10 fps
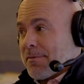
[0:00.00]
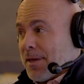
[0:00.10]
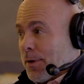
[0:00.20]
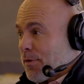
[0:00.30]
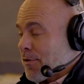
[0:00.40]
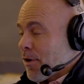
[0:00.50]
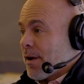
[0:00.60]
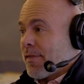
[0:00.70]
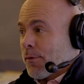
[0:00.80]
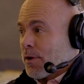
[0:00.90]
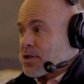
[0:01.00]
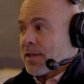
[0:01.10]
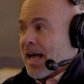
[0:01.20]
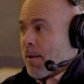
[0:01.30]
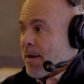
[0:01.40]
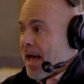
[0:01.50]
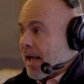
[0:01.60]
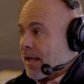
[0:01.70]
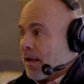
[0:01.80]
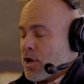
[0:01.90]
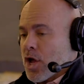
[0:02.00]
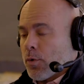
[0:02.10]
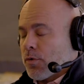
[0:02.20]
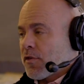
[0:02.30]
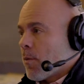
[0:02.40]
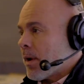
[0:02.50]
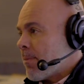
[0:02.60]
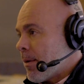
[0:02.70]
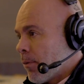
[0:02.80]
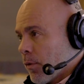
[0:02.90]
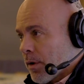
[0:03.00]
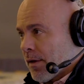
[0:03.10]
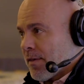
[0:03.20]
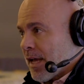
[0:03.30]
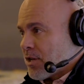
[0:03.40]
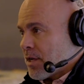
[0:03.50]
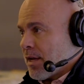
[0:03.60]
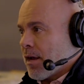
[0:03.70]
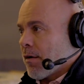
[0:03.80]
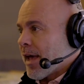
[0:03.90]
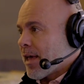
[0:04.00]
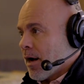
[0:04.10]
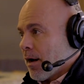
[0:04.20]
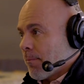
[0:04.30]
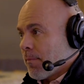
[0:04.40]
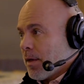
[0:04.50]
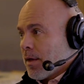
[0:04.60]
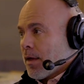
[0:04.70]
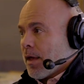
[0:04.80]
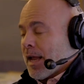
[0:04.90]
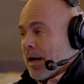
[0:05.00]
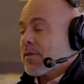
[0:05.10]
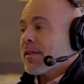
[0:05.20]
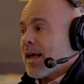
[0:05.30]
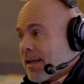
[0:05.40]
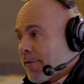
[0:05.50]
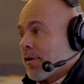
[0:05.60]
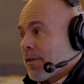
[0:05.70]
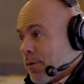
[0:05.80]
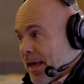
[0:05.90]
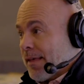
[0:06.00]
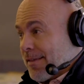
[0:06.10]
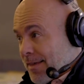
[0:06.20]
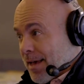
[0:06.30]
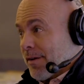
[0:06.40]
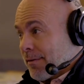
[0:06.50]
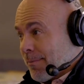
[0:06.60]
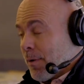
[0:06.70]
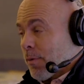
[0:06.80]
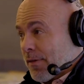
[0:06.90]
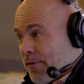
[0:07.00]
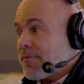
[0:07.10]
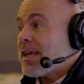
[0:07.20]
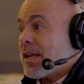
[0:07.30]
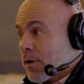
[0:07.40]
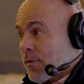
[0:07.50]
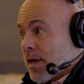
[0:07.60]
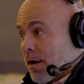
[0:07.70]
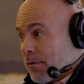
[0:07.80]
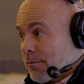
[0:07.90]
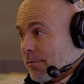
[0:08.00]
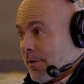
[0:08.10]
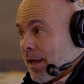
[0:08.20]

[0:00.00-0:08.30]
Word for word: You know, started at the original Outback, knows so many people in the organization. Here I come. And I was a lot different in two thousand seven. I mean, we're, that's fifteen years ago, mm-hmm.